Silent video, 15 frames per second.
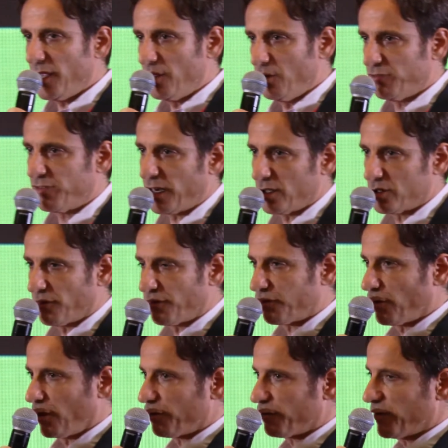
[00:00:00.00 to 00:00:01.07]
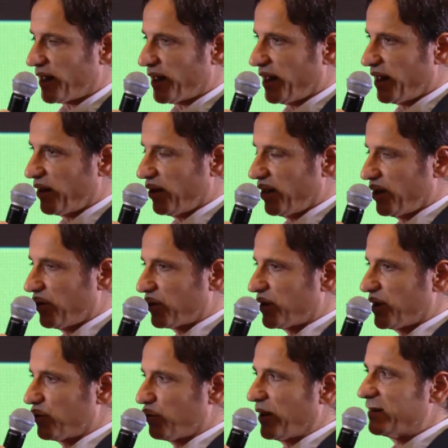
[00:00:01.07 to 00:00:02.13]
use a lot of software in
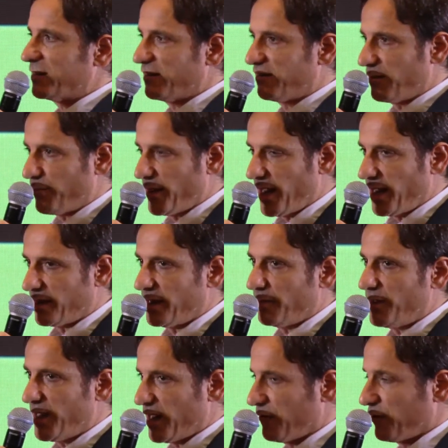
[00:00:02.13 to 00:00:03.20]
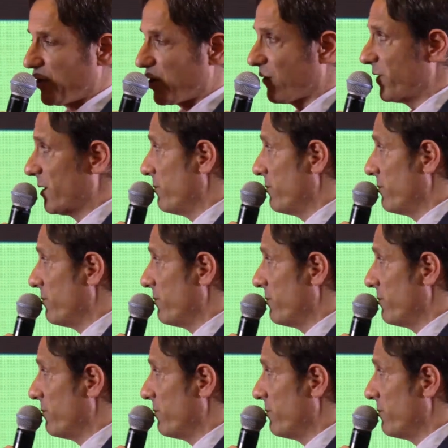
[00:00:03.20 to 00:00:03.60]
order to anticipate the behavior of the